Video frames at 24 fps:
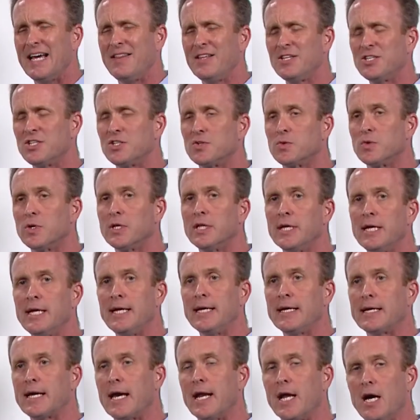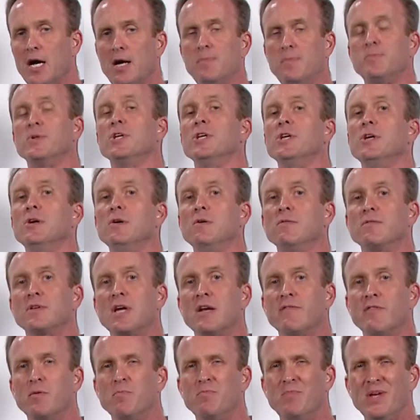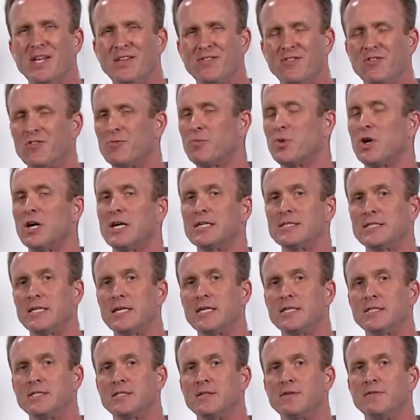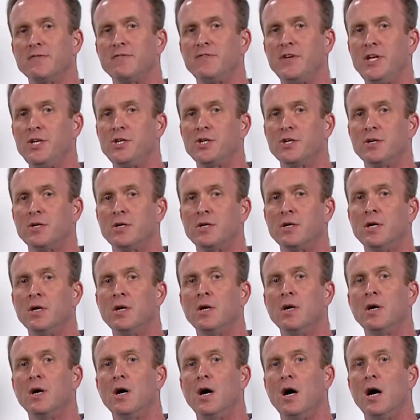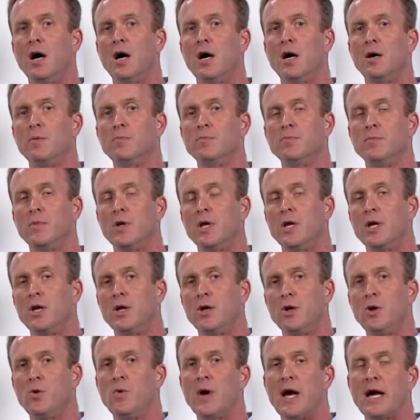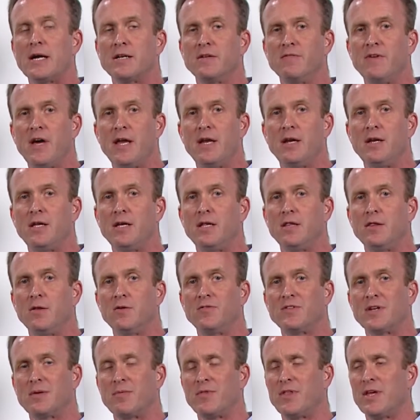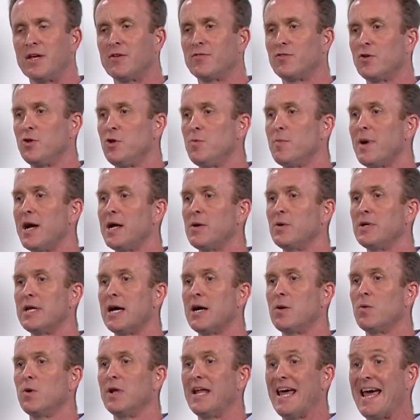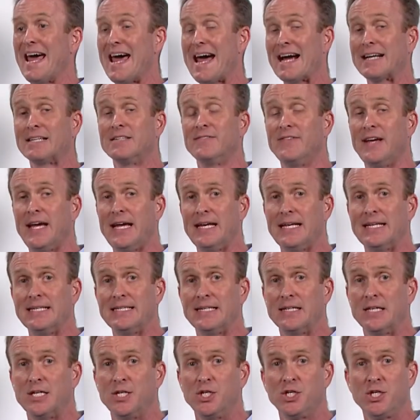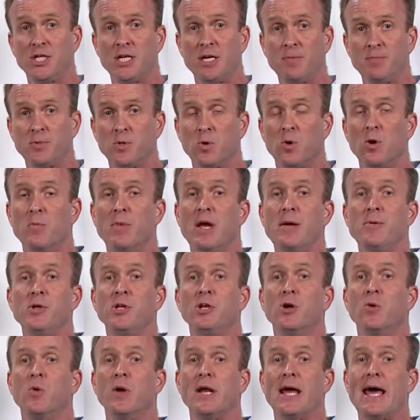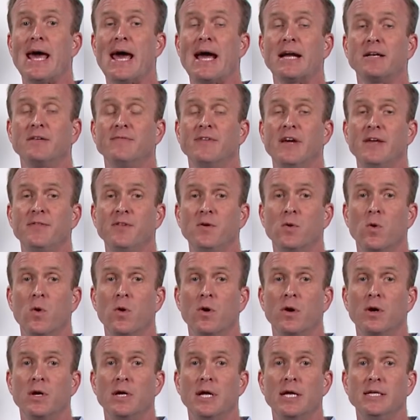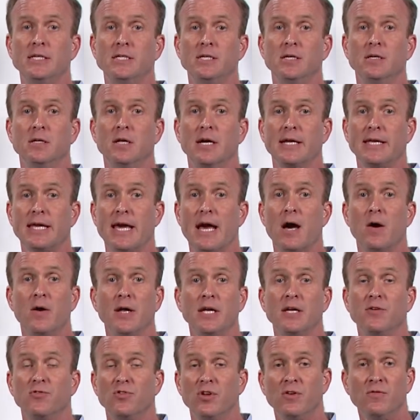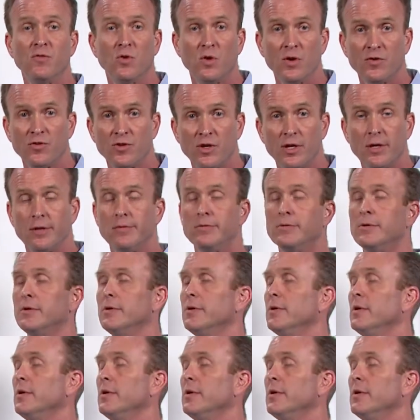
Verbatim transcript: And this is really kind of up to you, kind of a business process feature, who activated it, those type of things. So you might not want to activate until it's shipped, or maybe you don't want to activate the order until accounting has invoiced it.